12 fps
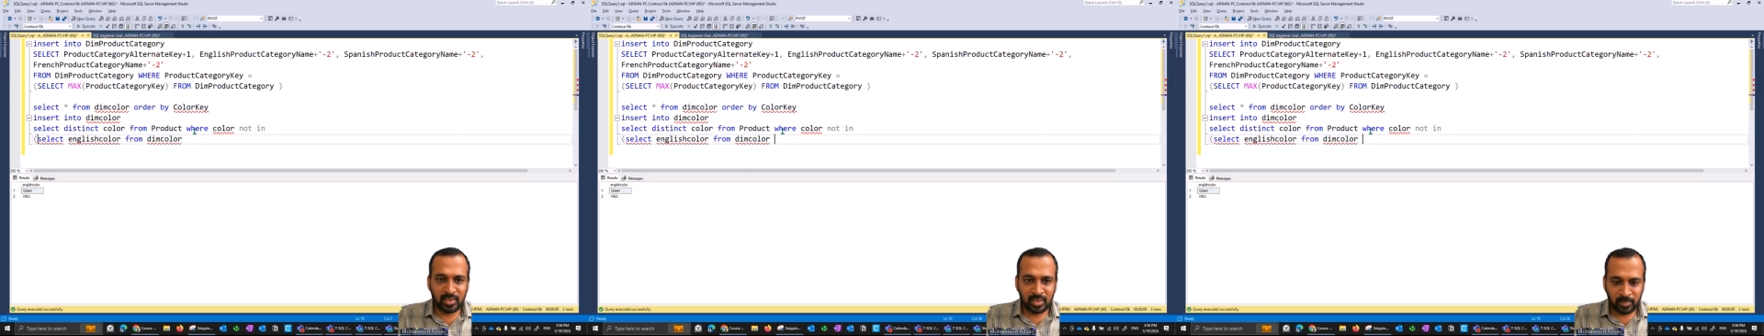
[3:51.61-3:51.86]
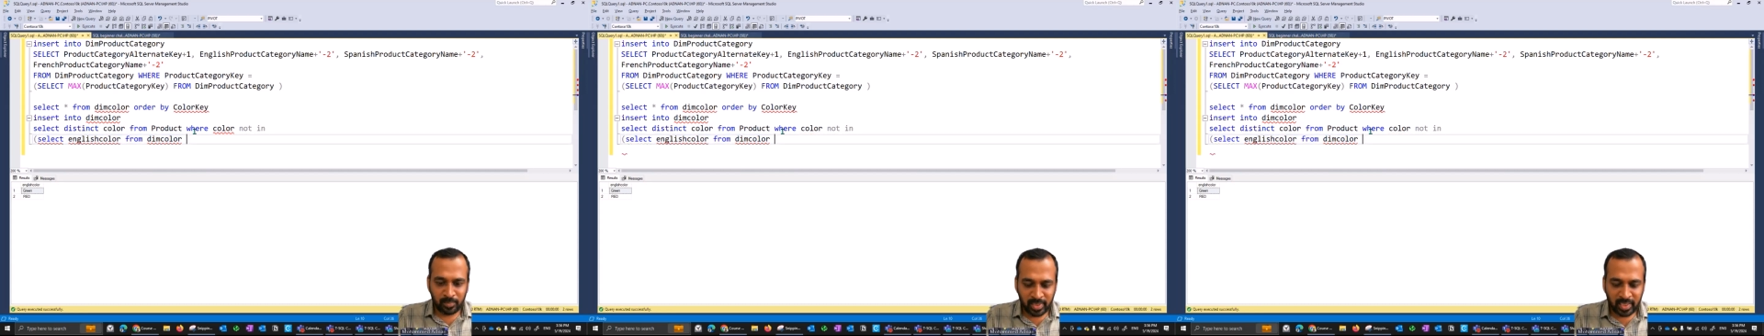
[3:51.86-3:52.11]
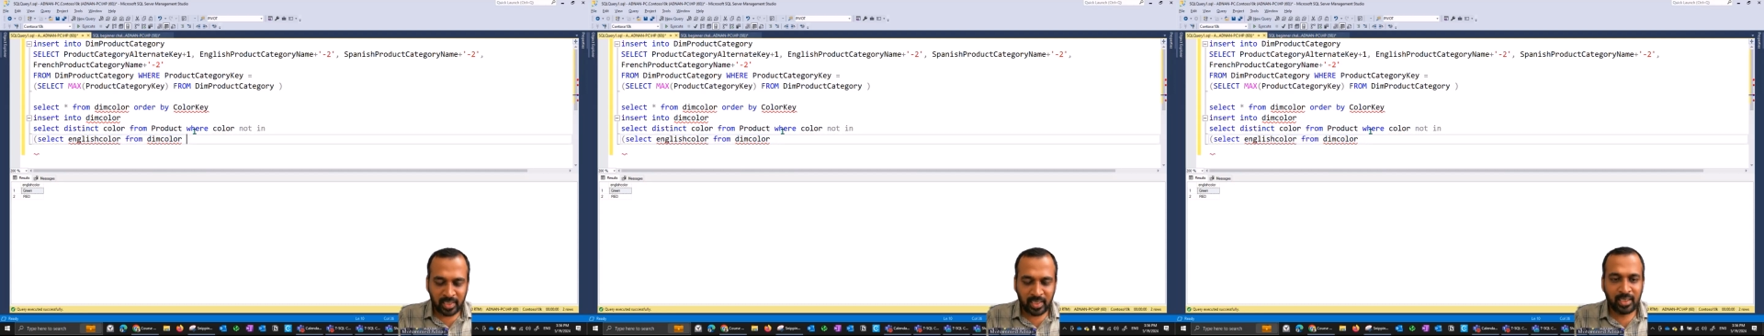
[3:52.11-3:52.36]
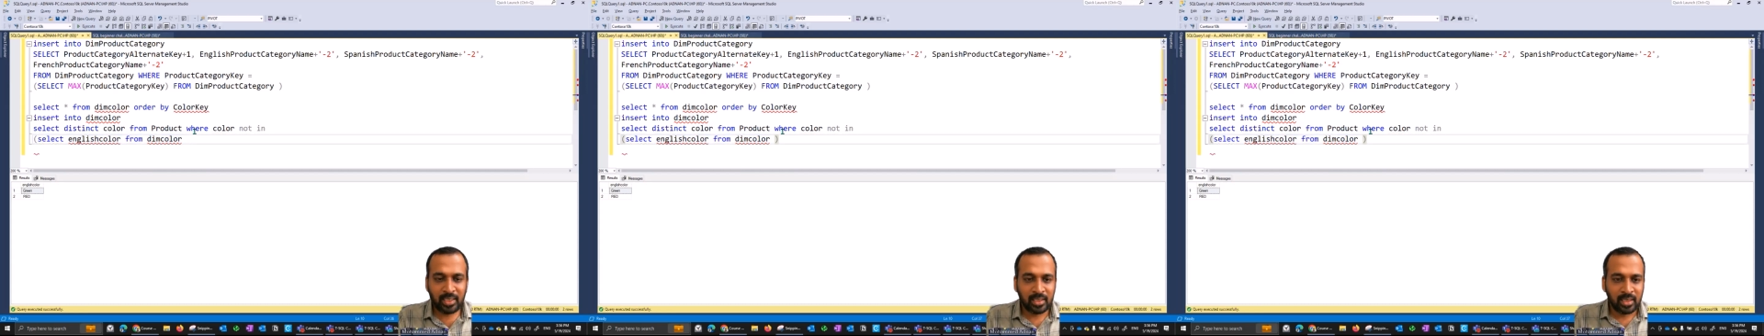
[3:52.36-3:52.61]
in the
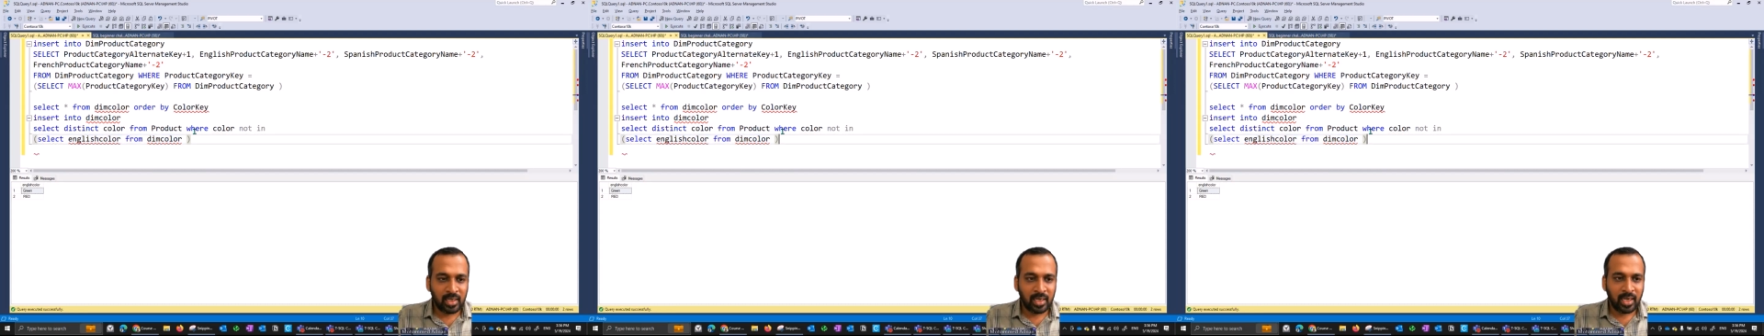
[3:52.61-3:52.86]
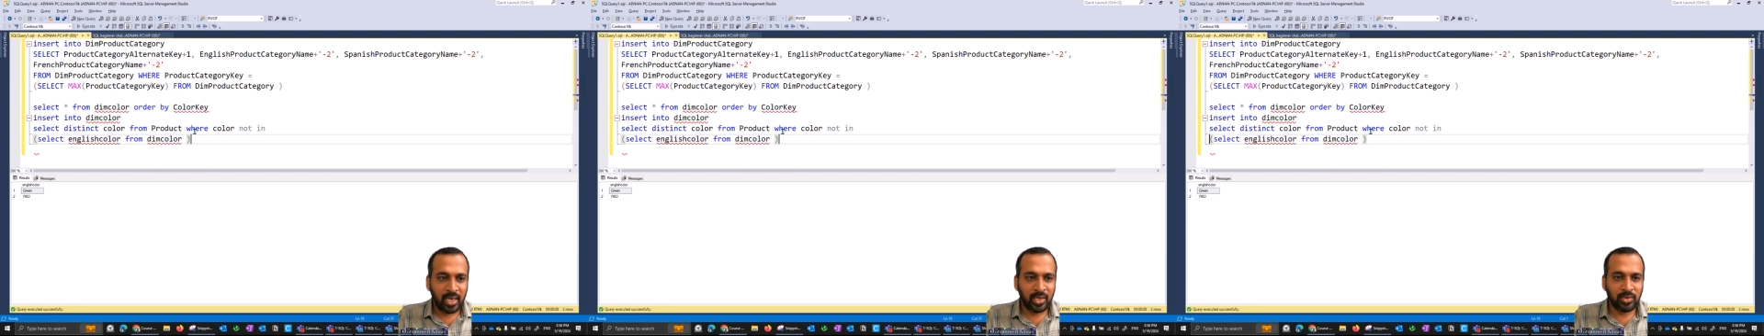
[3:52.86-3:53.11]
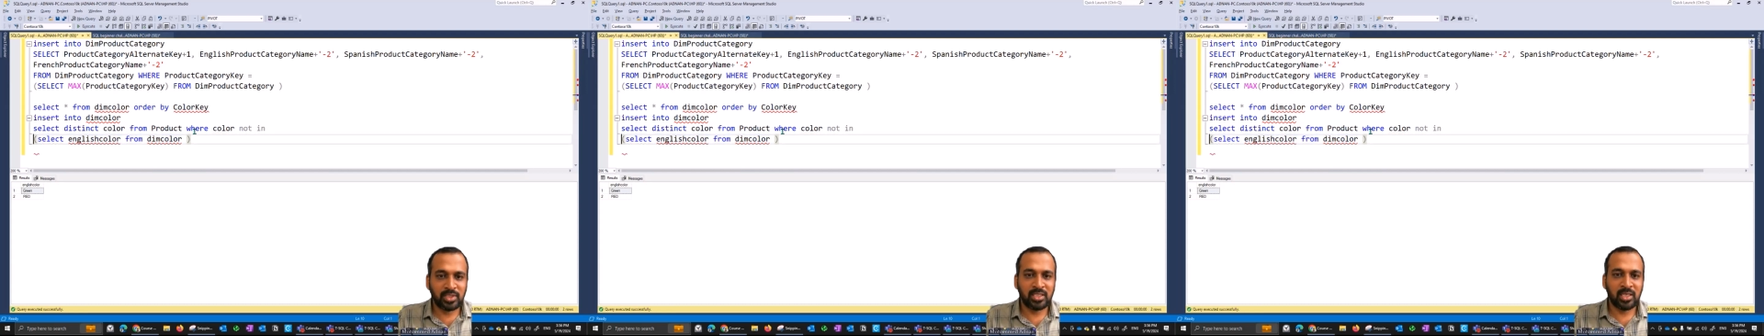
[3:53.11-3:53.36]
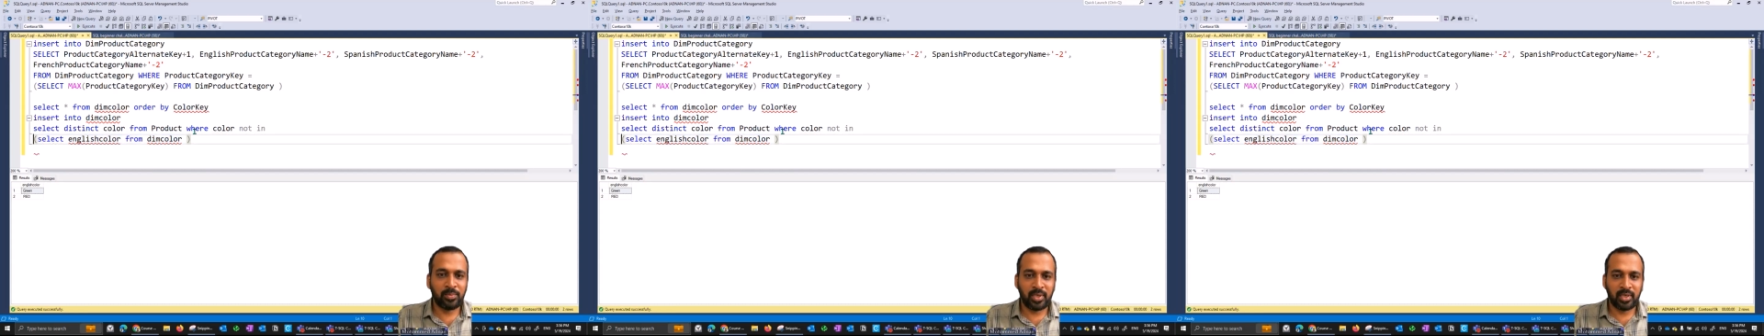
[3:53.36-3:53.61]
bracket and
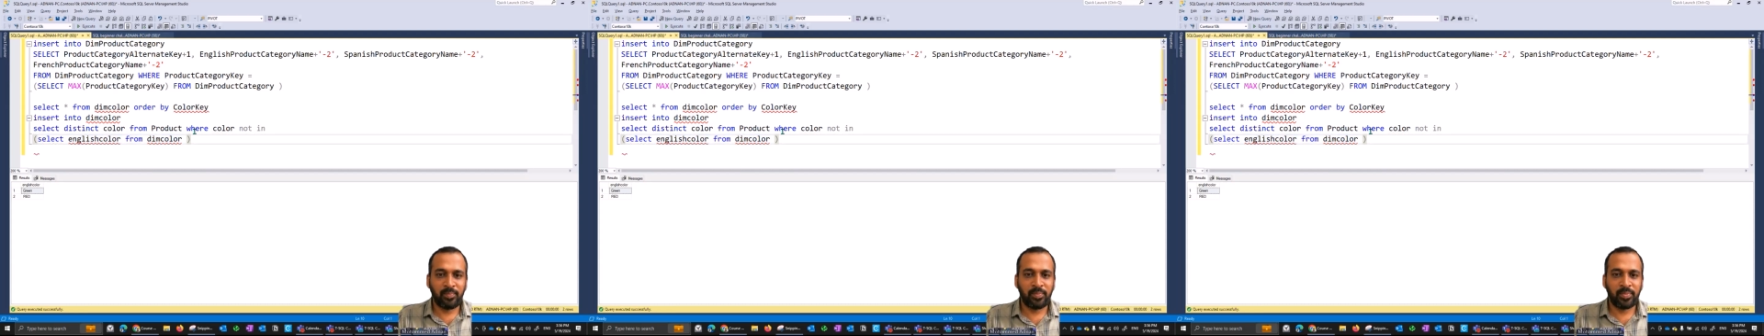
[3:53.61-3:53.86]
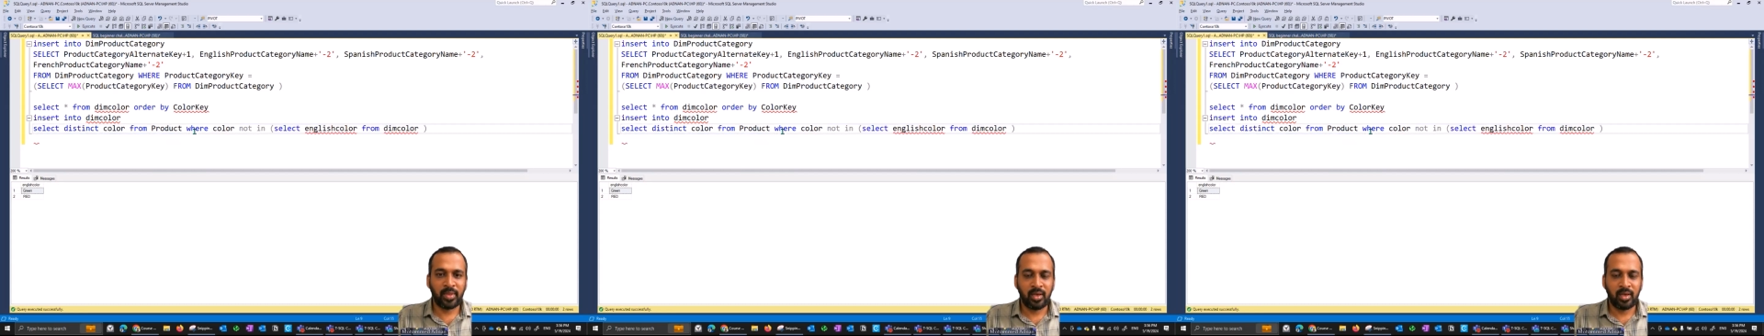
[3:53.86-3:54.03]
using up here.